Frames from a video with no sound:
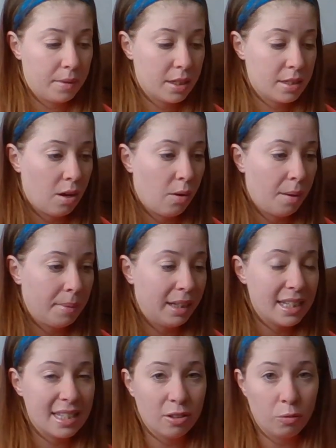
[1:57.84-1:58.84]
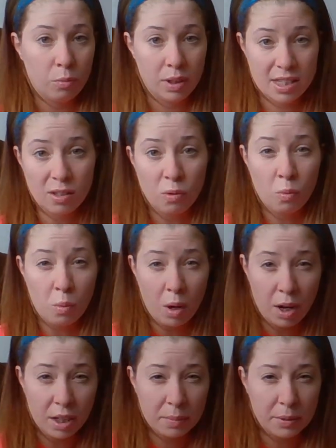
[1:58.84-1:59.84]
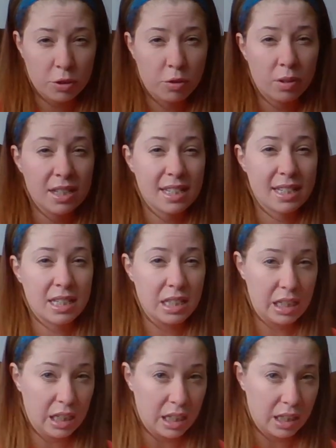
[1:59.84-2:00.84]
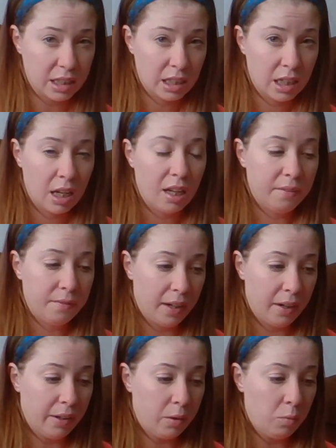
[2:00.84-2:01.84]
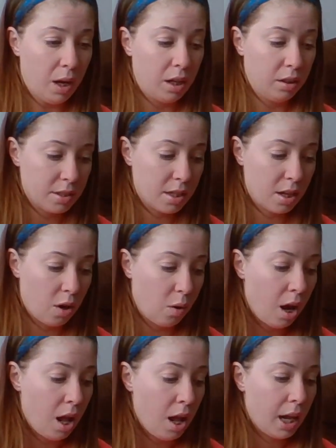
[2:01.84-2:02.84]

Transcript: So I mean, it still worked, but you couldn't see it very well. So